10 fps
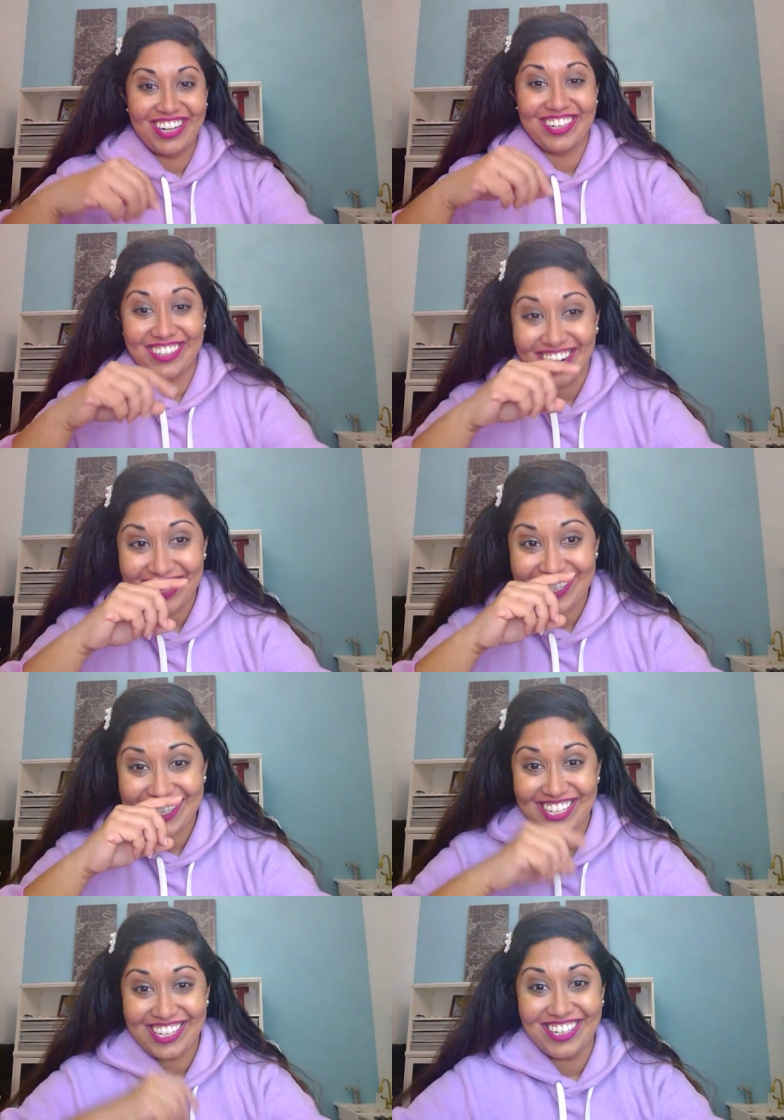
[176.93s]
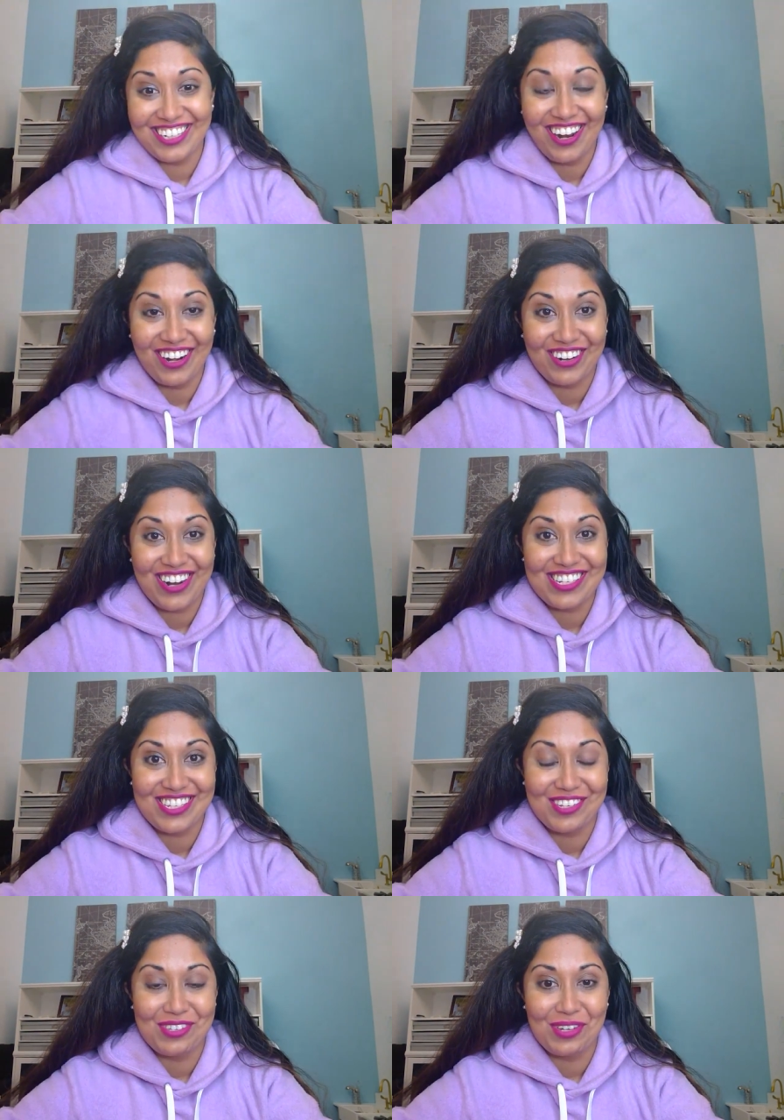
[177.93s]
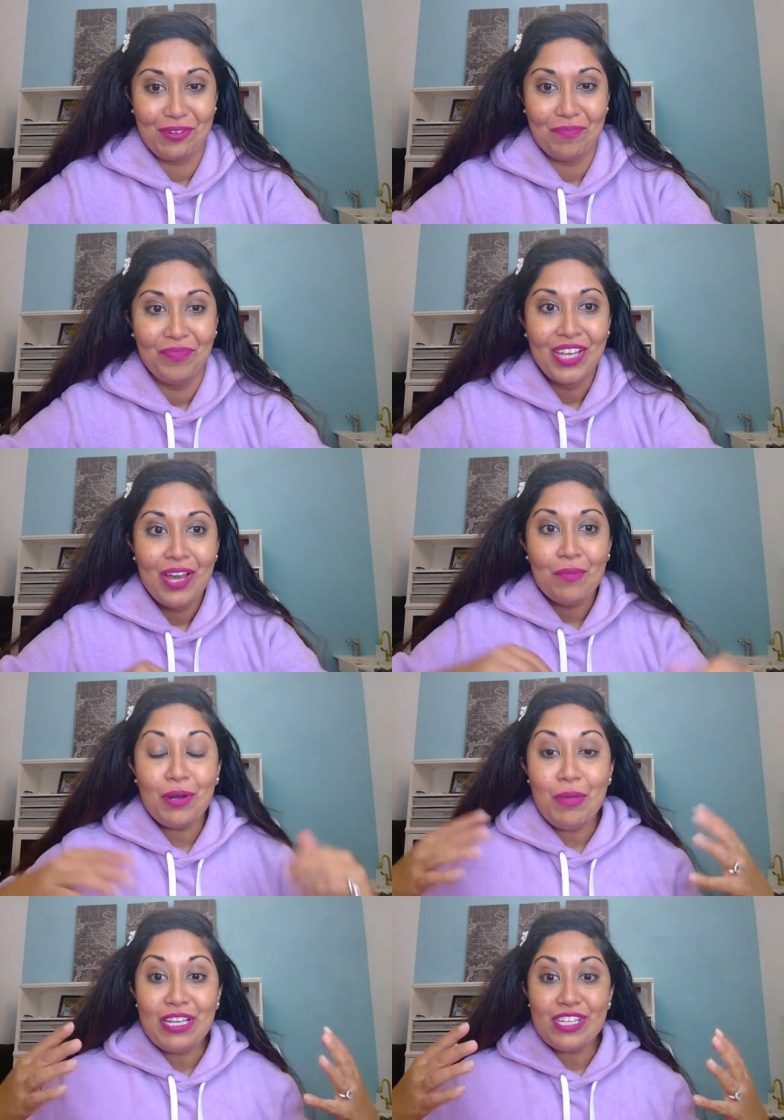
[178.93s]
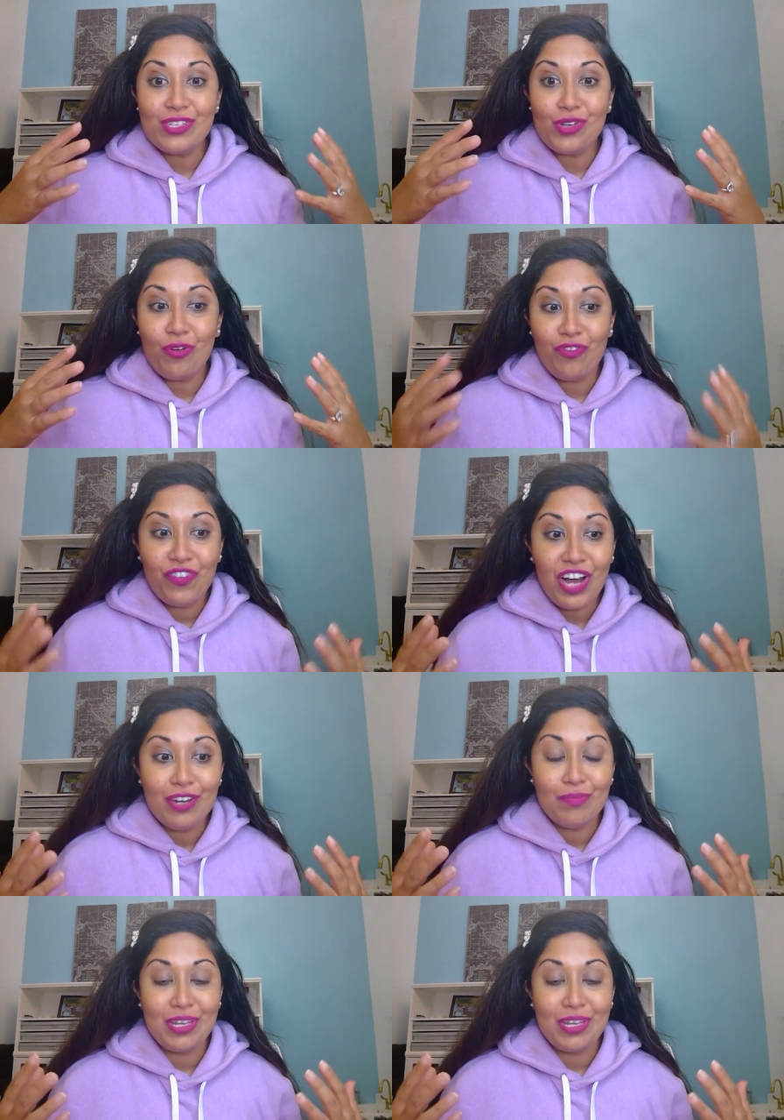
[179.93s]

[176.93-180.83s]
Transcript: across the across the Zoom. But it makes it so fun